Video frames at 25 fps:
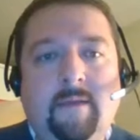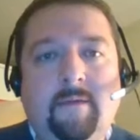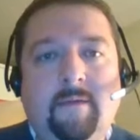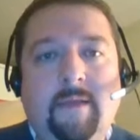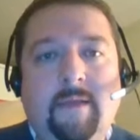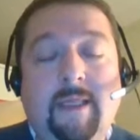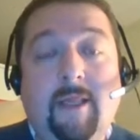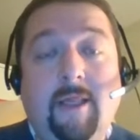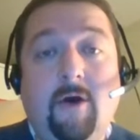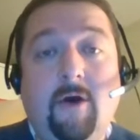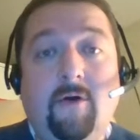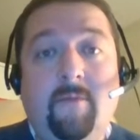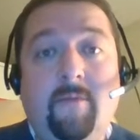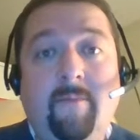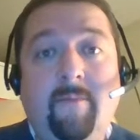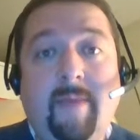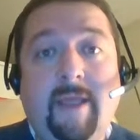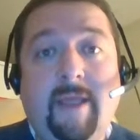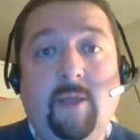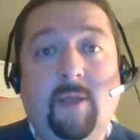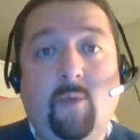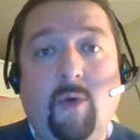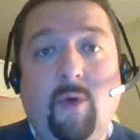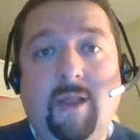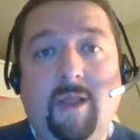Hello,
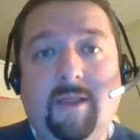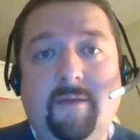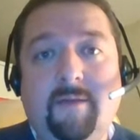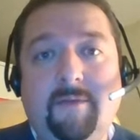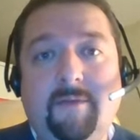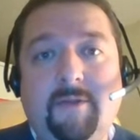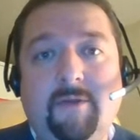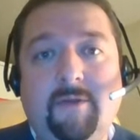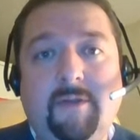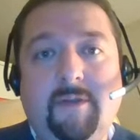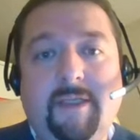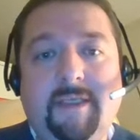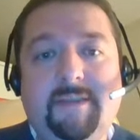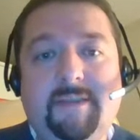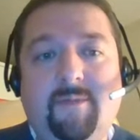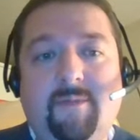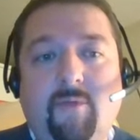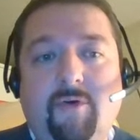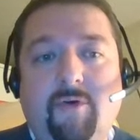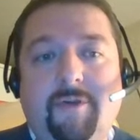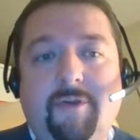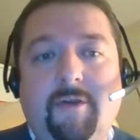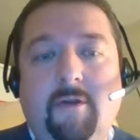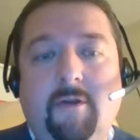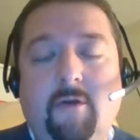and welcome to the next
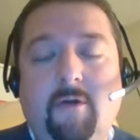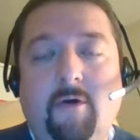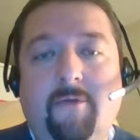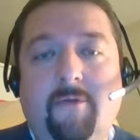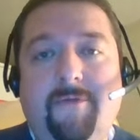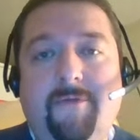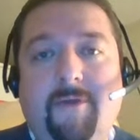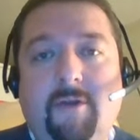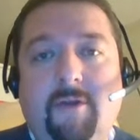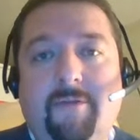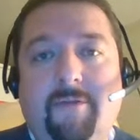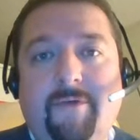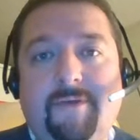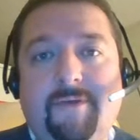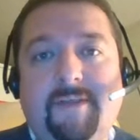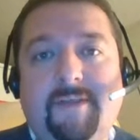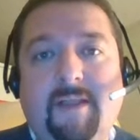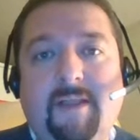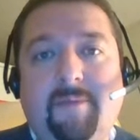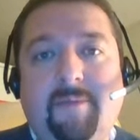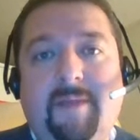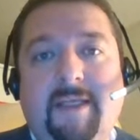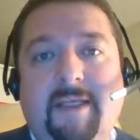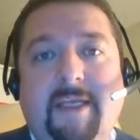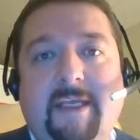module of
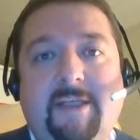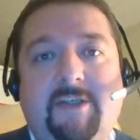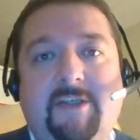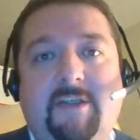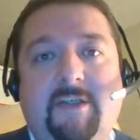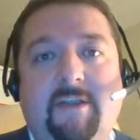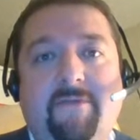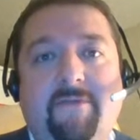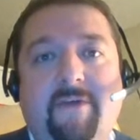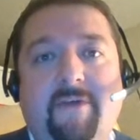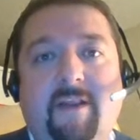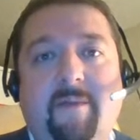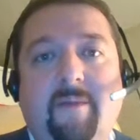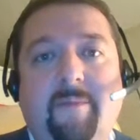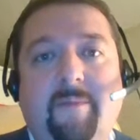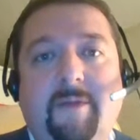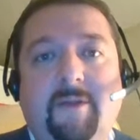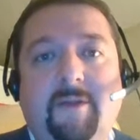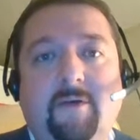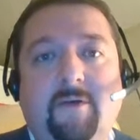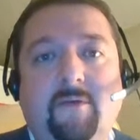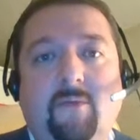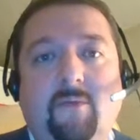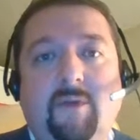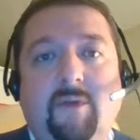Universal Application
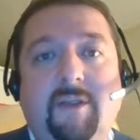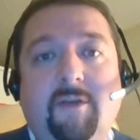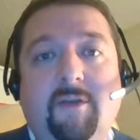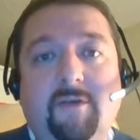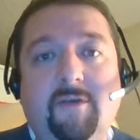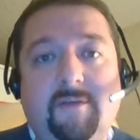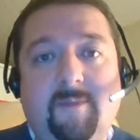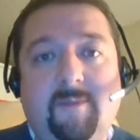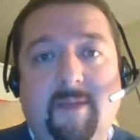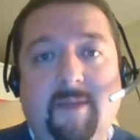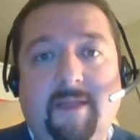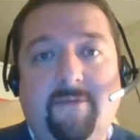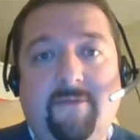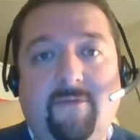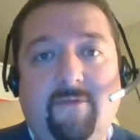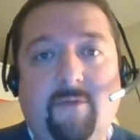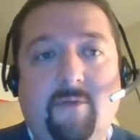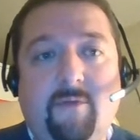Development on Windows Platform